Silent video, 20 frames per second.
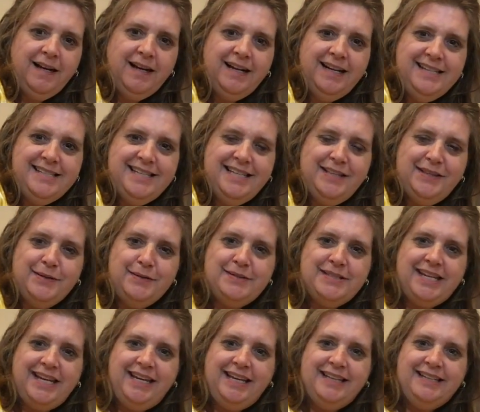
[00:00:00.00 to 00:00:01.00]
I see
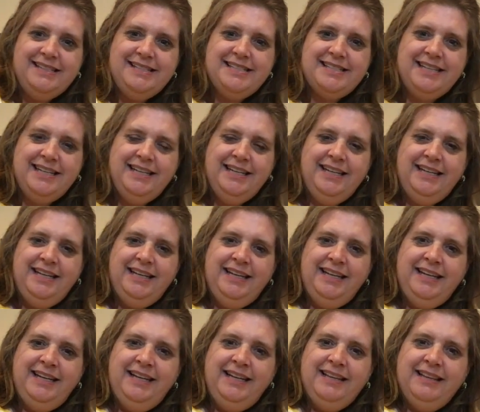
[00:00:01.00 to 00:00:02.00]
those hands.
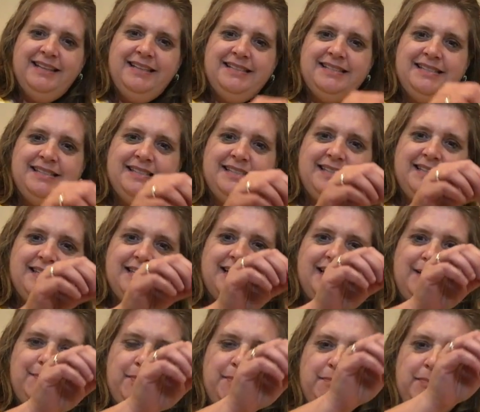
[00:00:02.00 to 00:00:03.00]
This is the
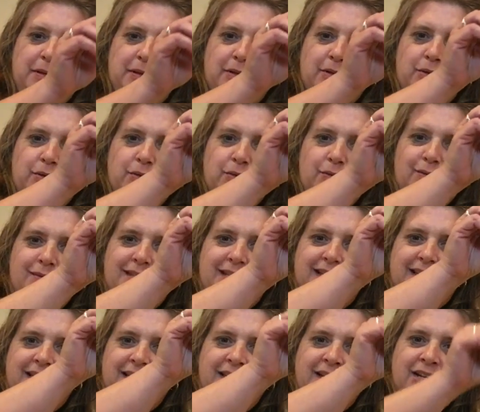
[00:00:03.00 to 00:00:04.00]
type of balloon
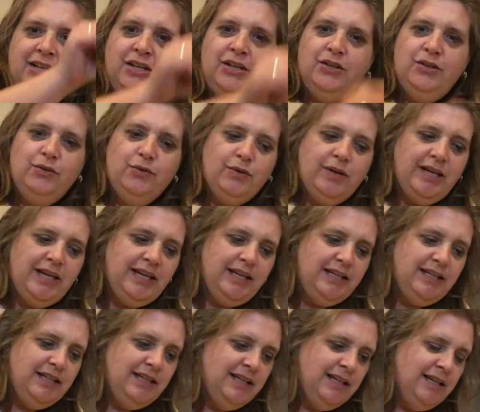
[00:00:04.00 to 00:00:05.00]
that you
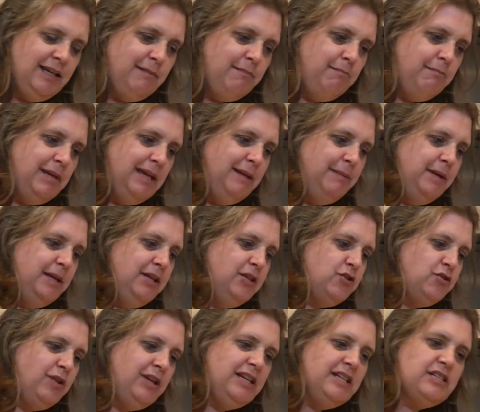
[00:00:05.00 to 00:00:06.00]
can maybe
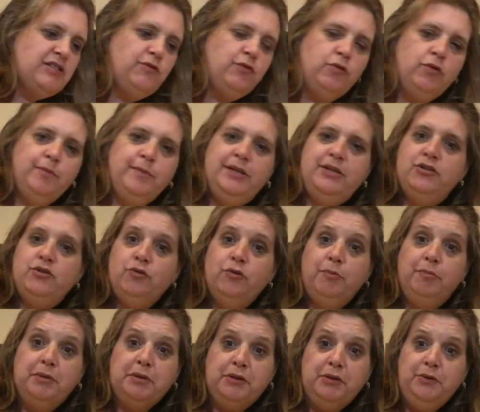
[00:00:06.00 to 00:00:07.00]
transform into a
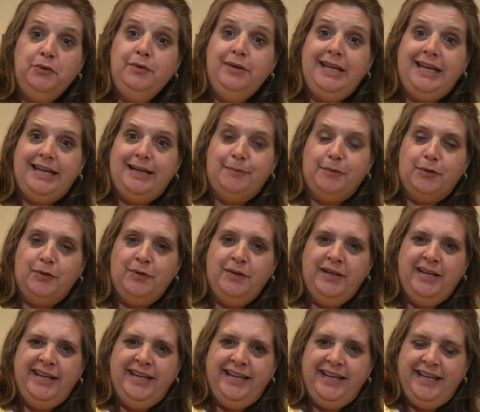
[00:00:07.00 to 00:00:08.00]
balloon animal.
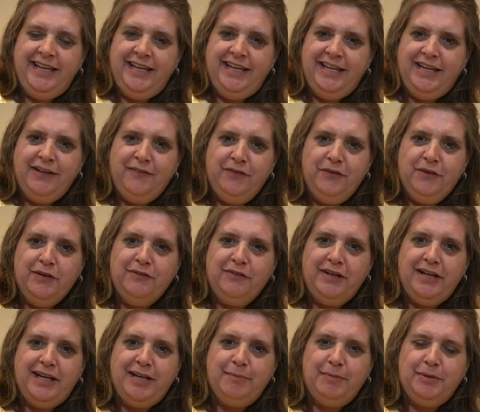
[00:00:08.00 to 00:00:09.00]
Have you ever
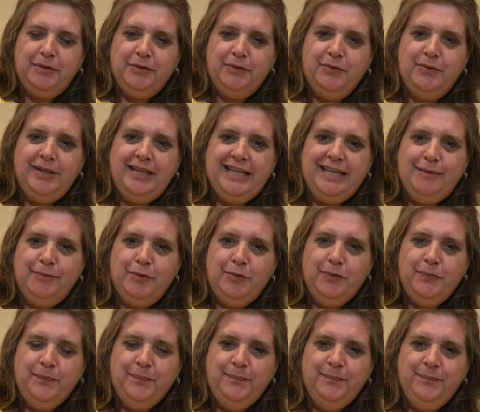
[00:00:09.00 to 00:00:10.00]
had a balloon animal?
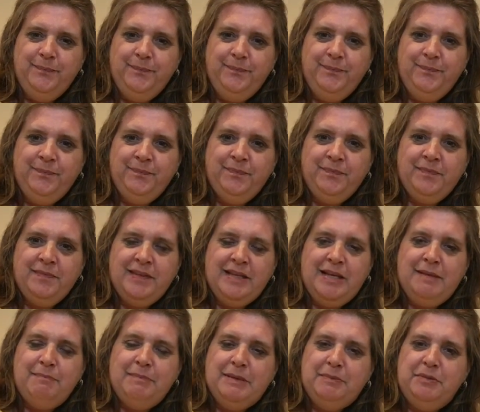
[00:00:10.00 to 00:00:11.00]

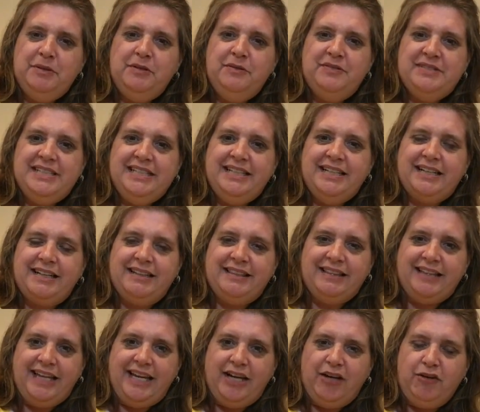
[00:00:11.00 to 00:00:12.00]
Maybe you've seen a
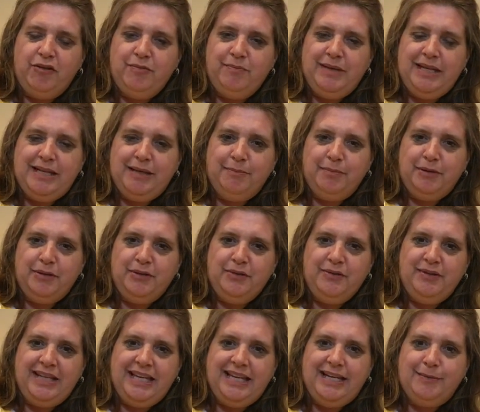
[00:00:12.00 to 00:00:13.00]
clown make a
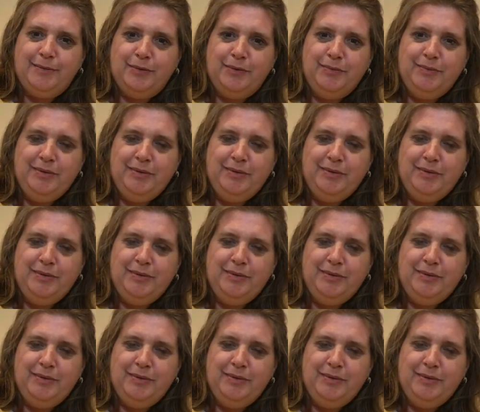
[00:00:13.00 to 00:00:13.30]
balloon animal